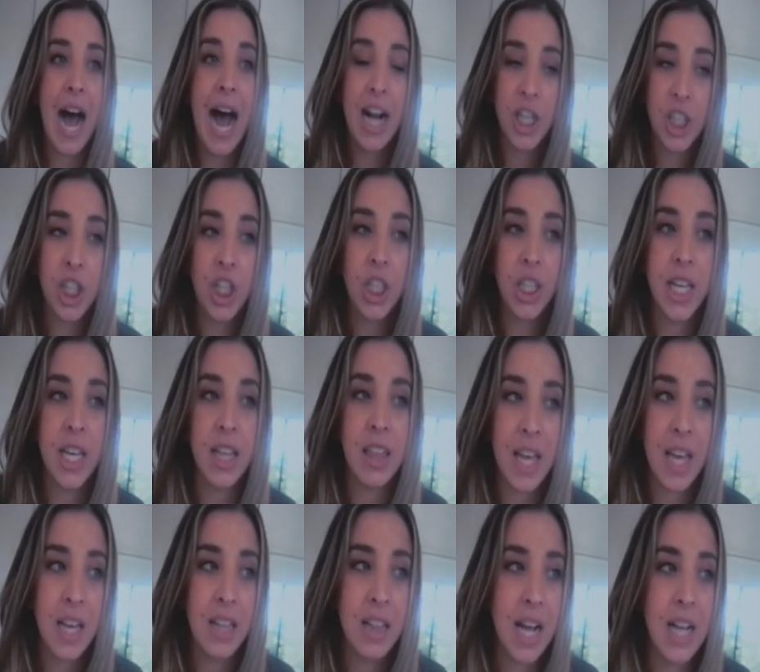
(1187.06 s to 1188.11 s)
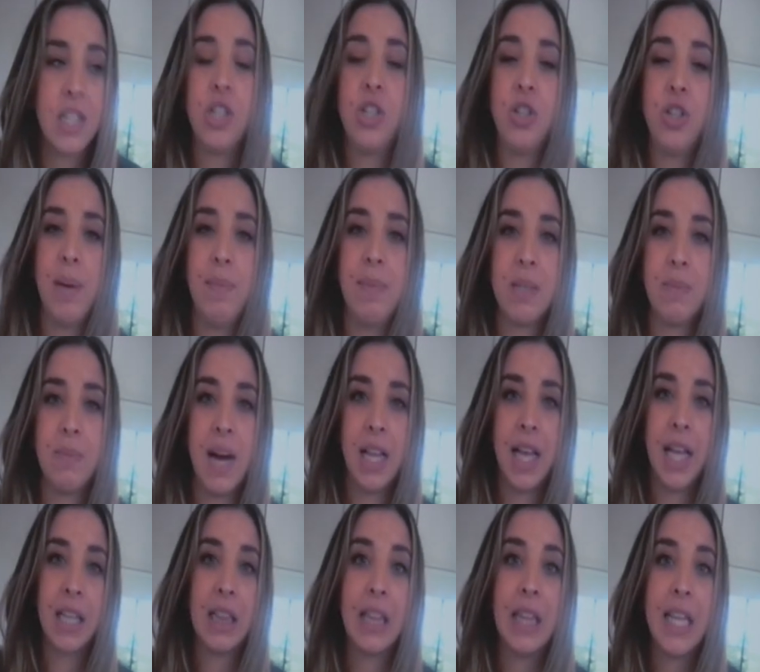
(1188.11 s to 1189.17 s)
actually think that Instagram is my
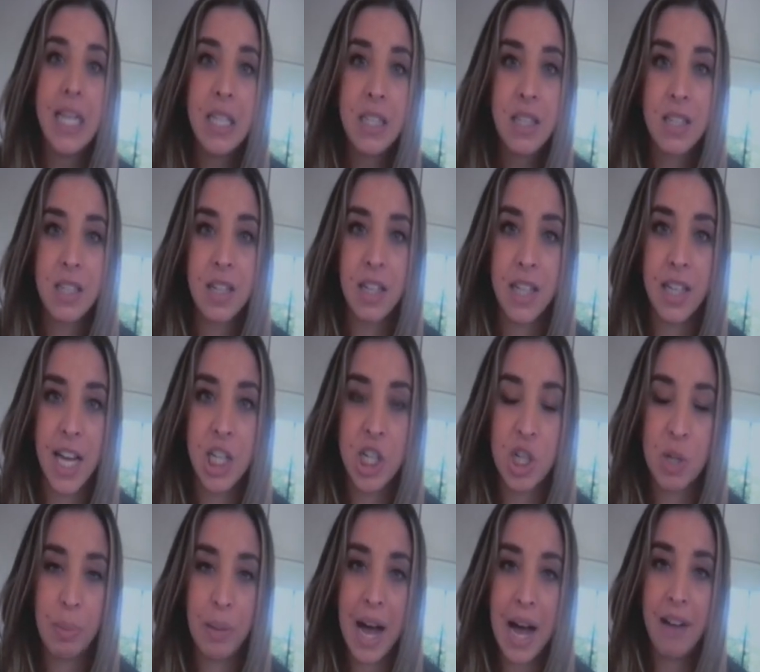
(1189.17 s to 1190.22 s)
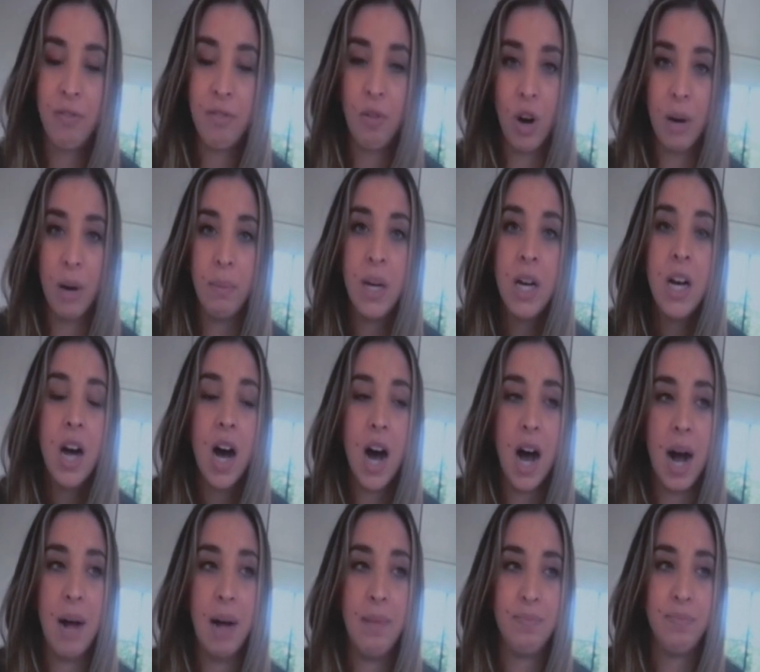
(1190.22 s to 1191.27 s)
like least engaged platform
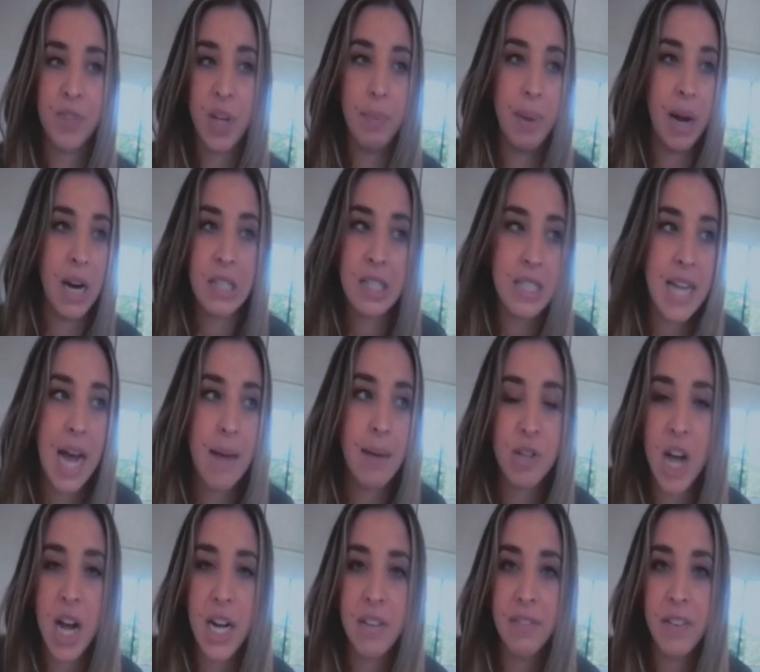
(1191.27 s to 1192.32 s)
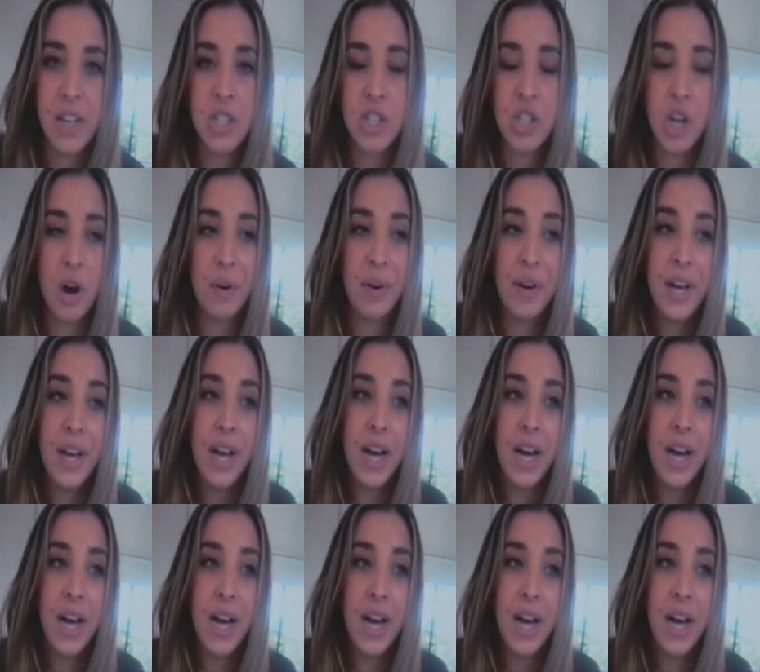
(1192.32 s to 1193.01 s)
compared to Snapchat even. So